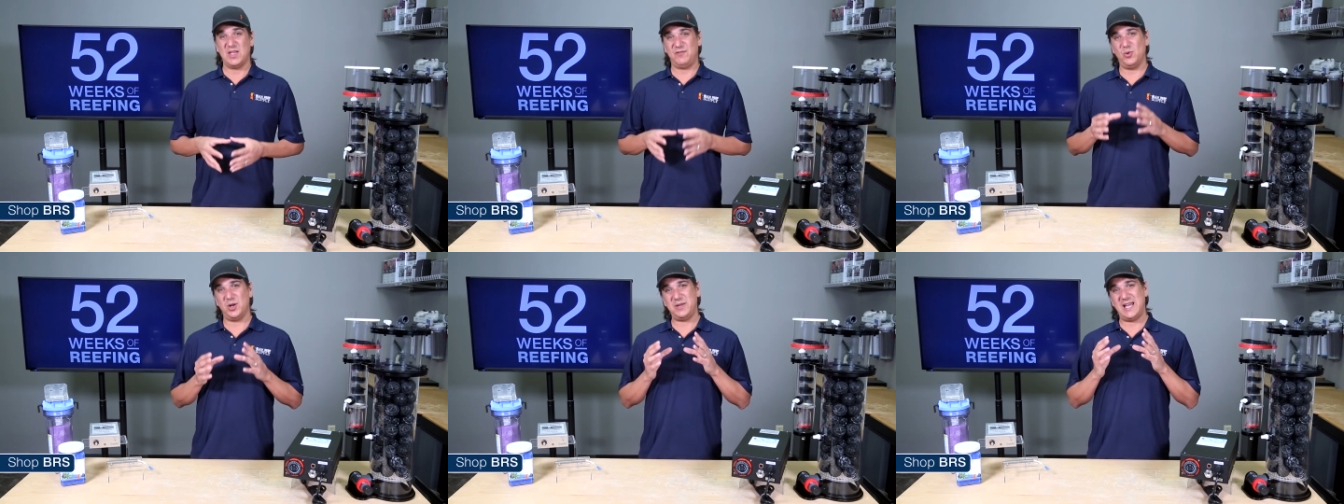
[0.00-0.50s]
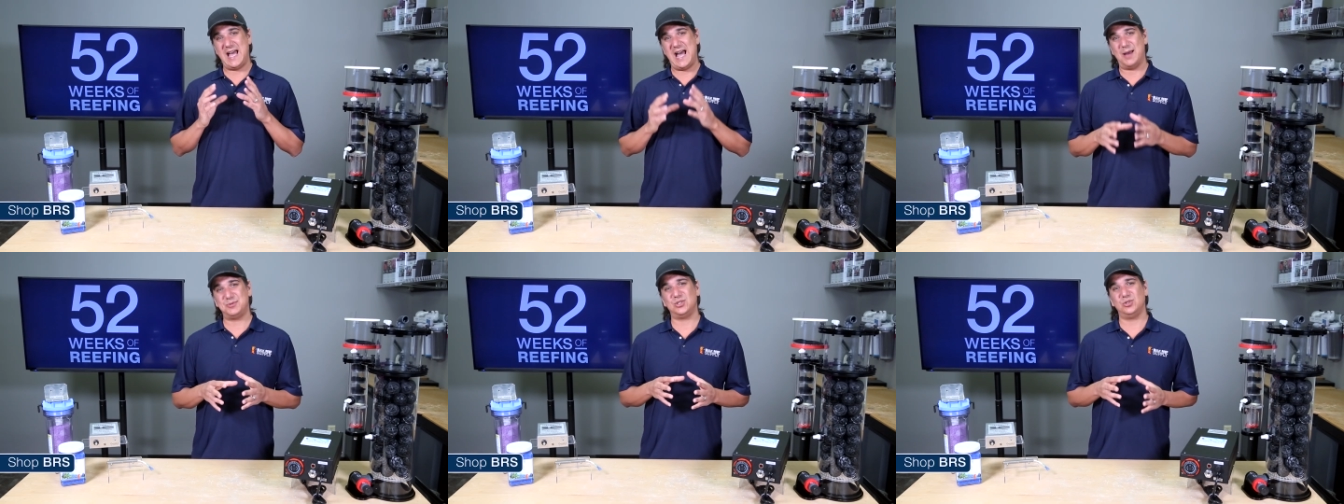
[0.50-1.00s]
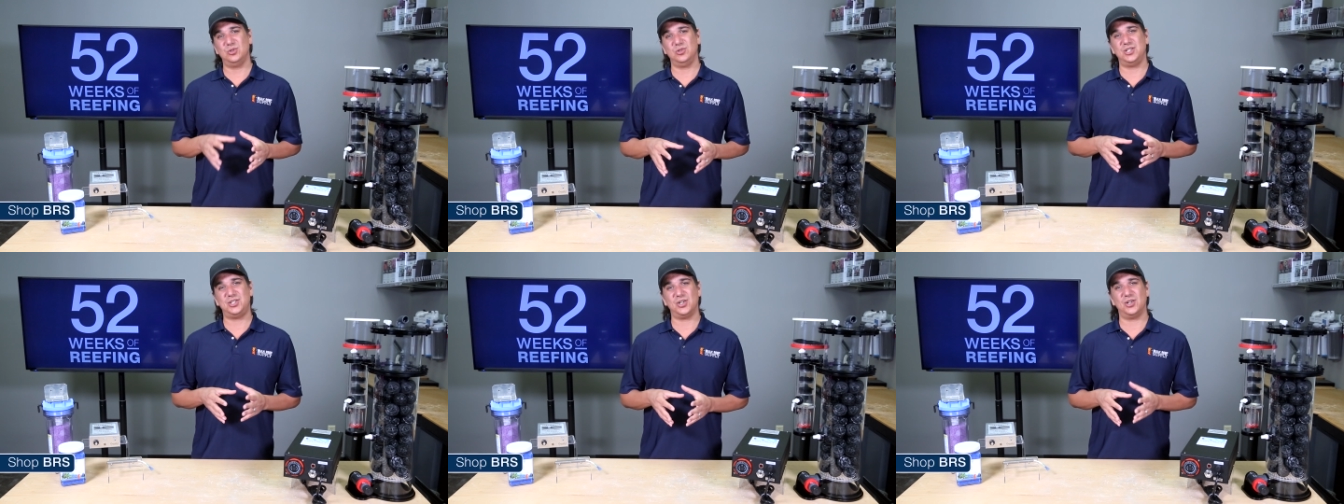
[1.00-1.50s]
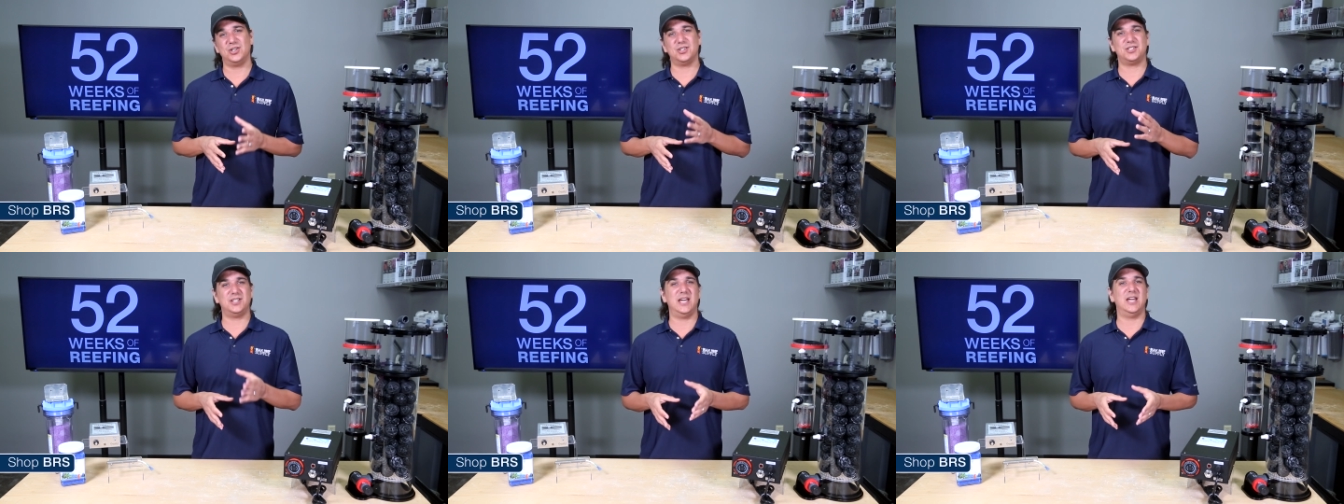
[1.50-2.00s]
if you want to be absolutely sure
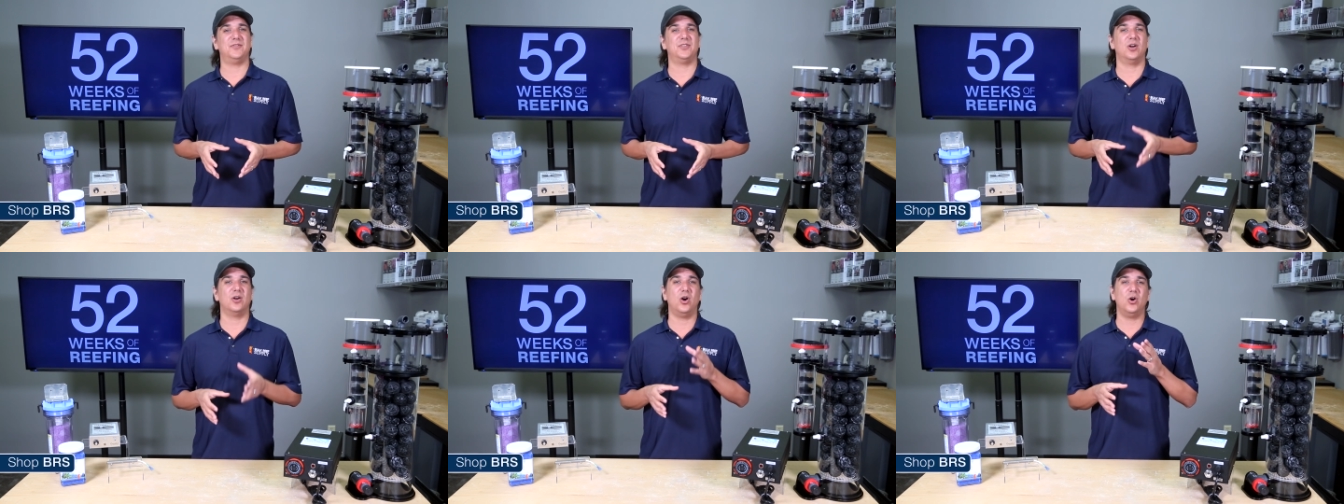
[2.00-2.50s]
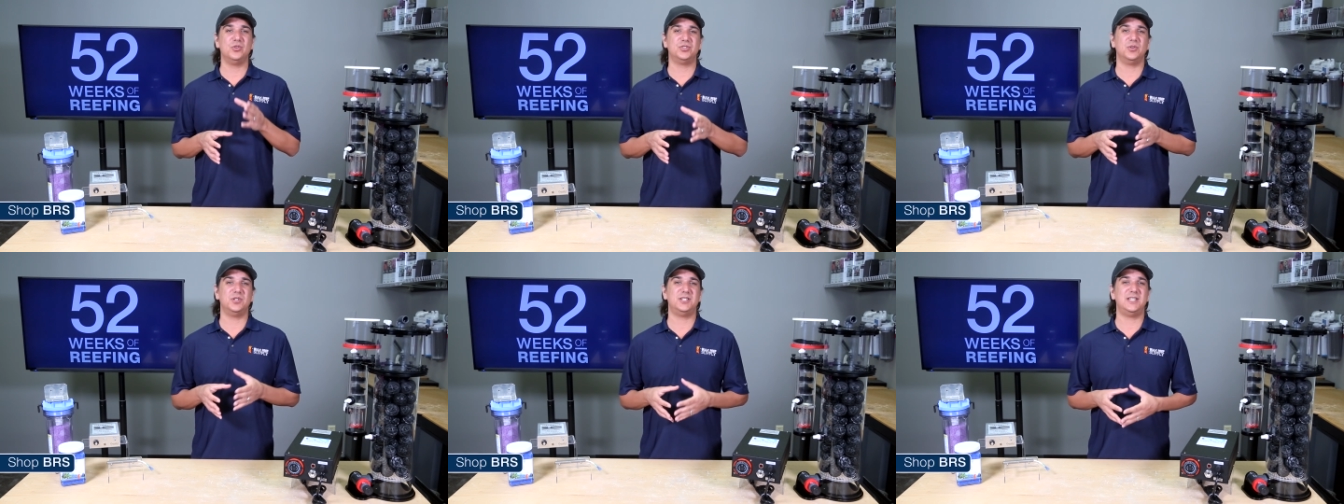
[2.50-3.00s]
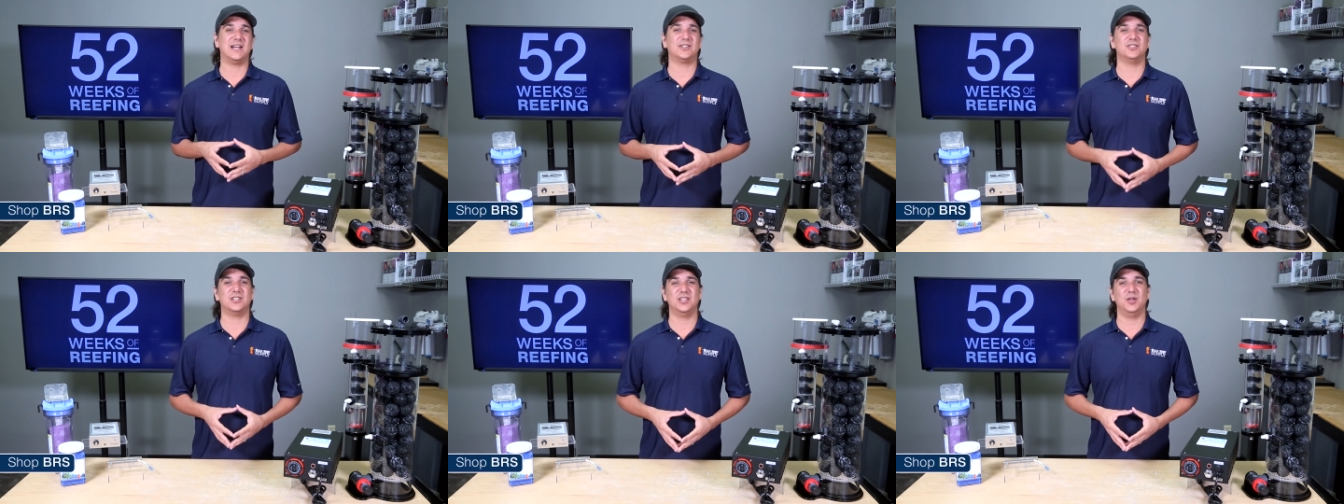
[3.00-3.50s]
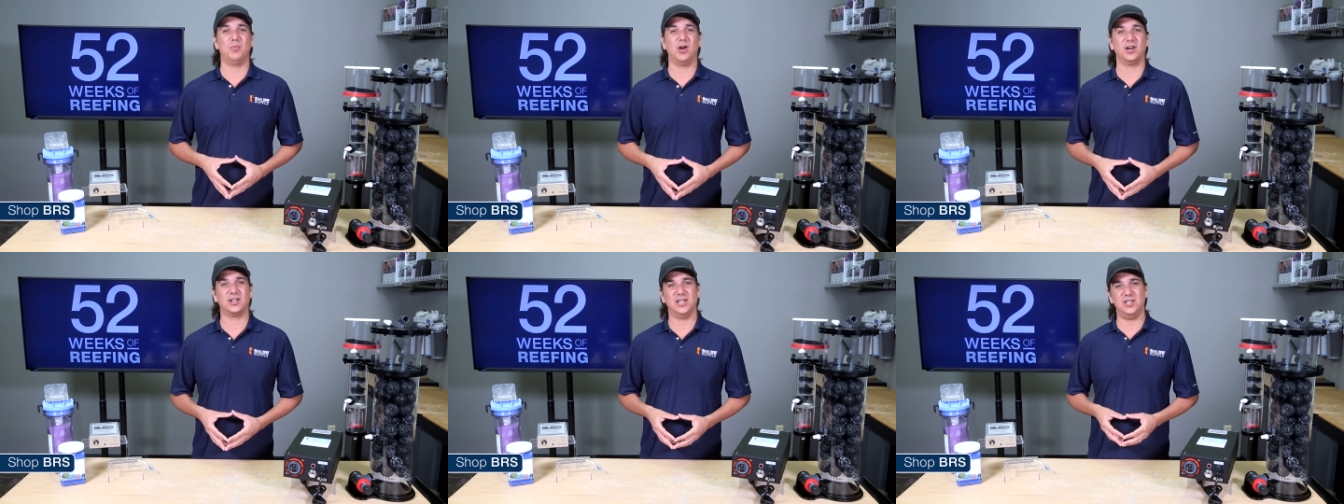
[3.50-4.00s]
you're safe, there are ozone detectors on the
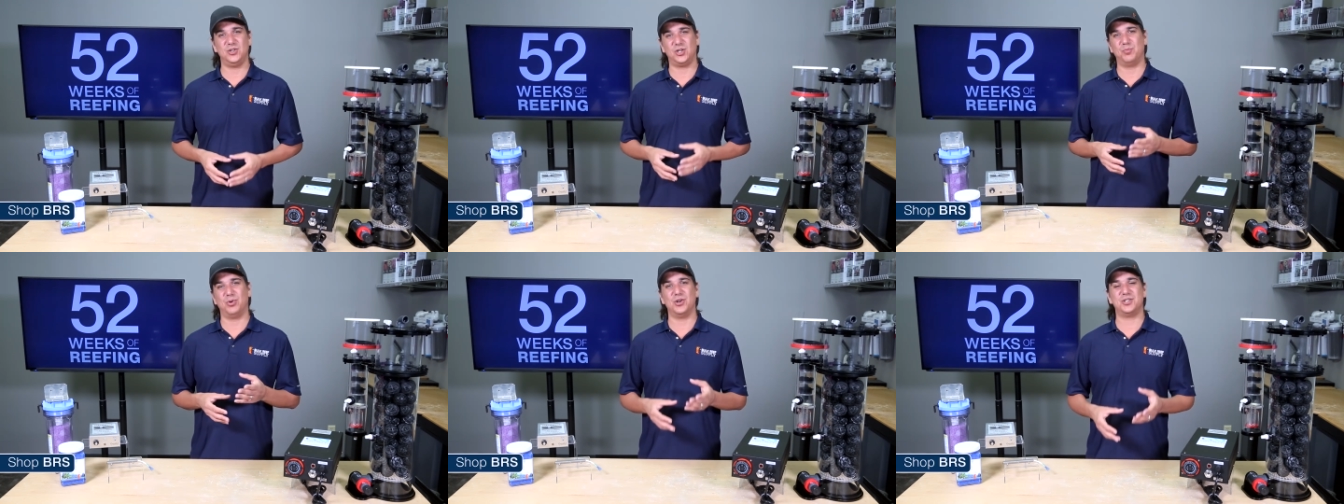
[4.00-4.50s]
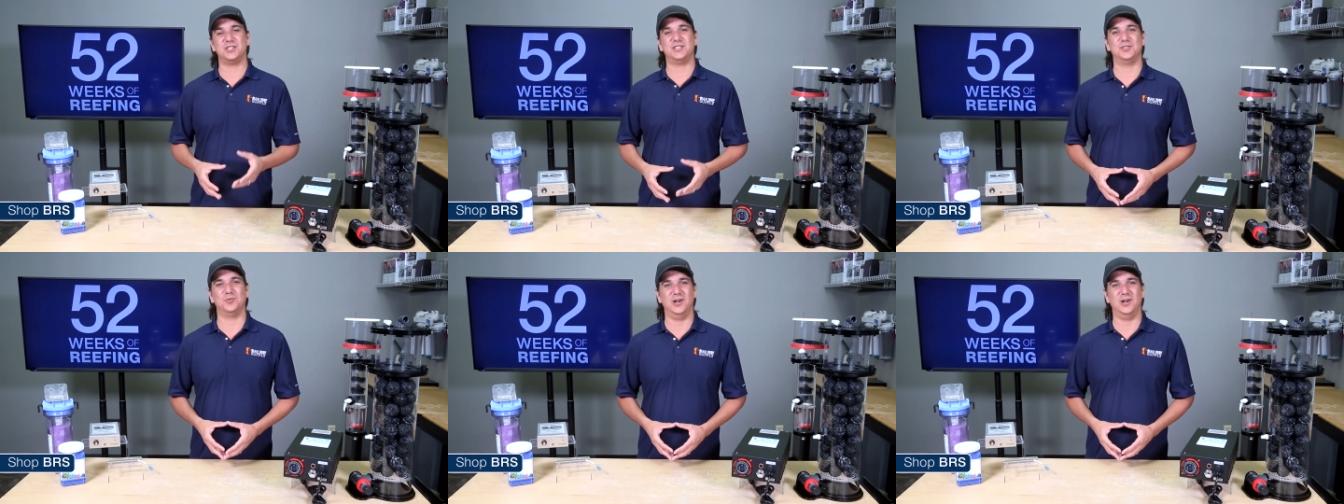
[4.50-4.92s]
market you could purchase as